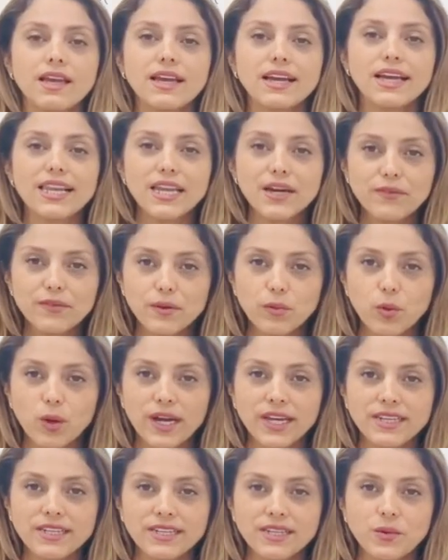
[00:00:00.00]
Hello
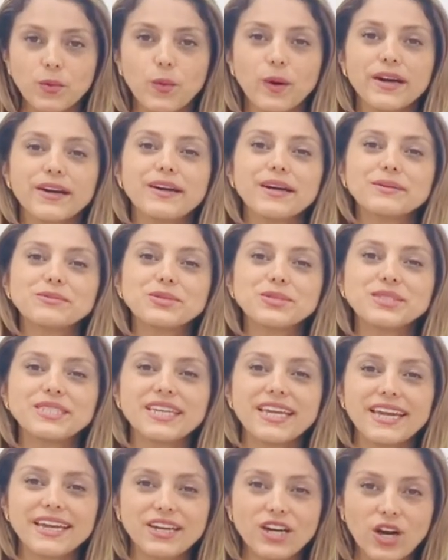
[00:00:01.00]
everyone, welcome to
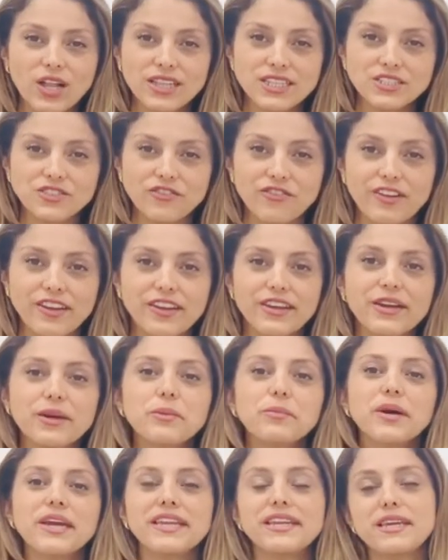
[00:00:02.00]
DEA College
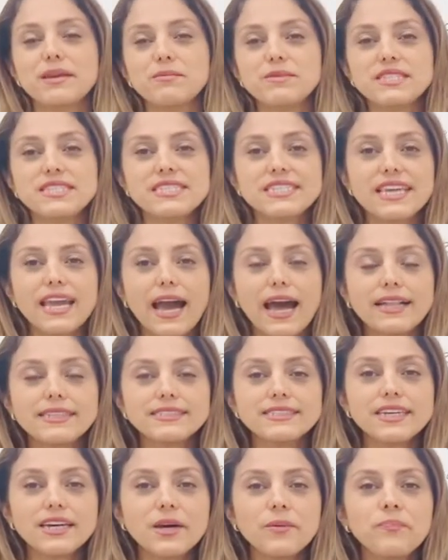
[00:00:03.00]
video. My name is
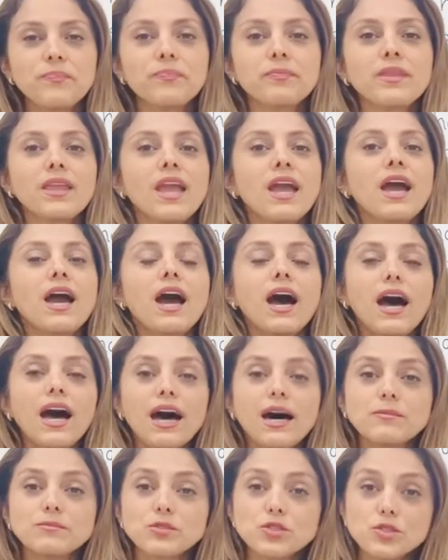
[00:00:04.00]
Yelda.
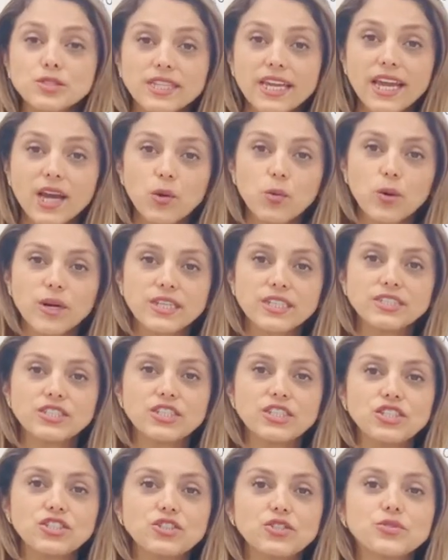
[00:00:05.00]
Today I want to
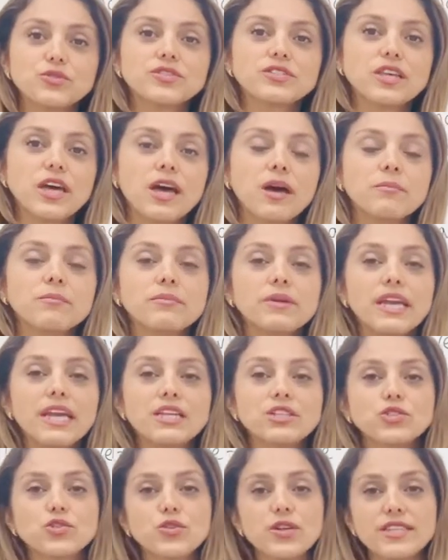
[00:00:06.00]
teach you some
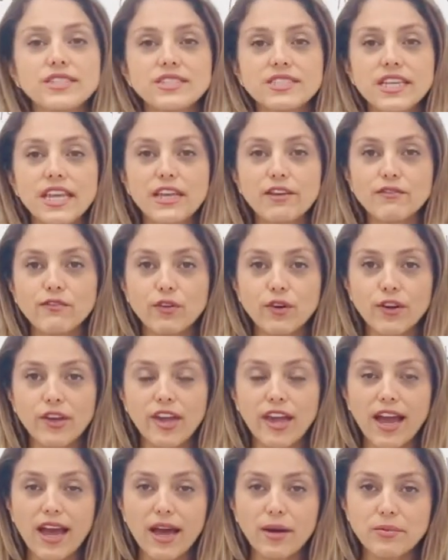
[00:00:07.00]
interesting
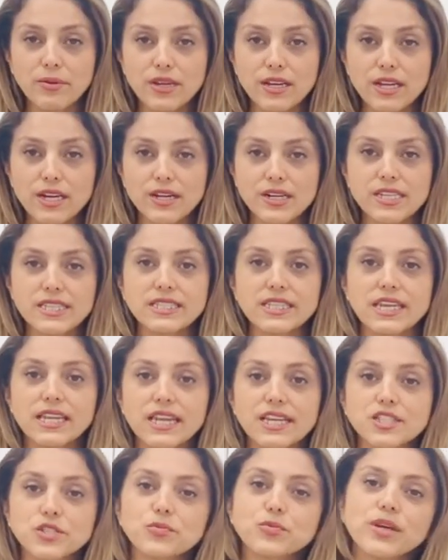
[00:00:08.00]
vocabularies and
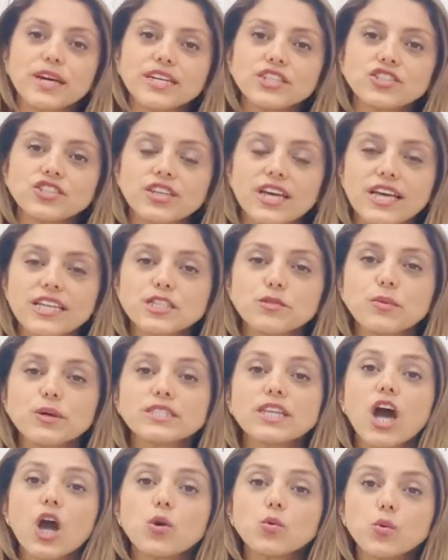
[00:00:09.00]
expressions,
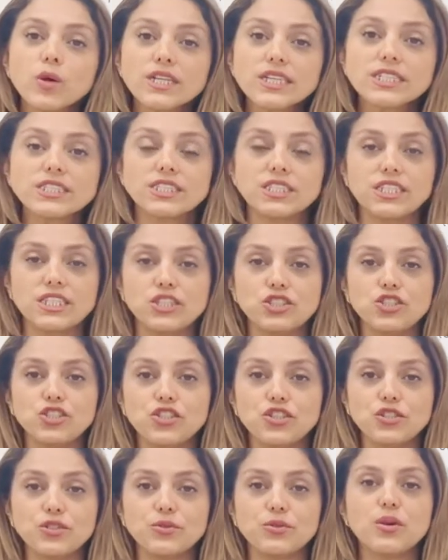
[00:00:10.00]
but I want to
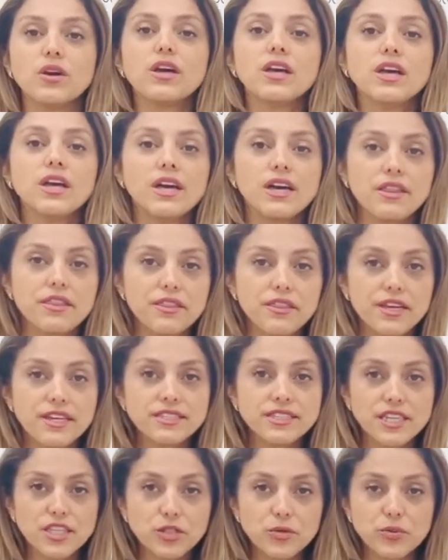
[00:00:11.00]
teach you
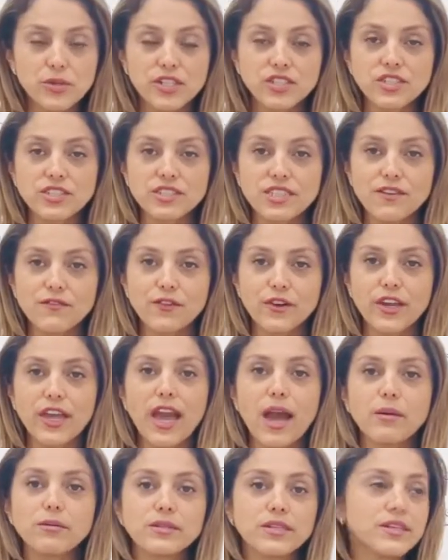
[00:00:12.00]
these expressions and
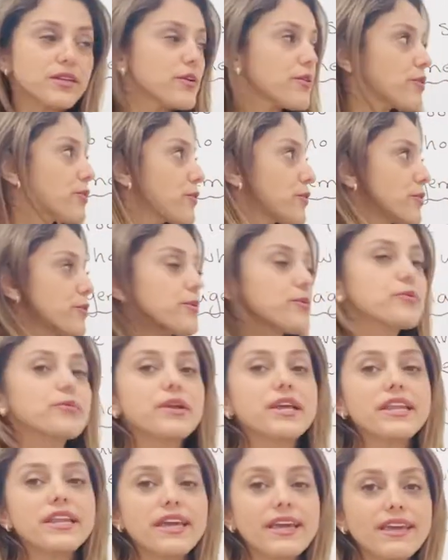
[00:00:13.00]
vocabulary through
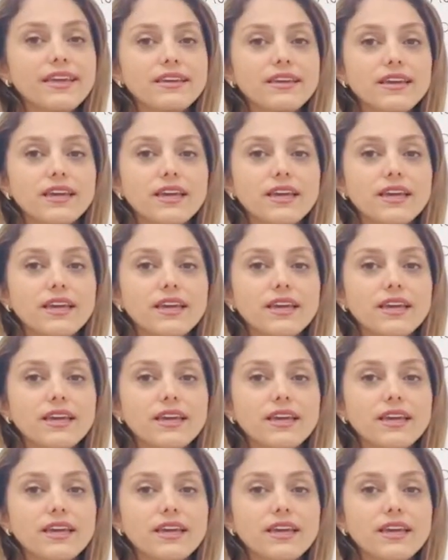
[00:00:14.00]
reading.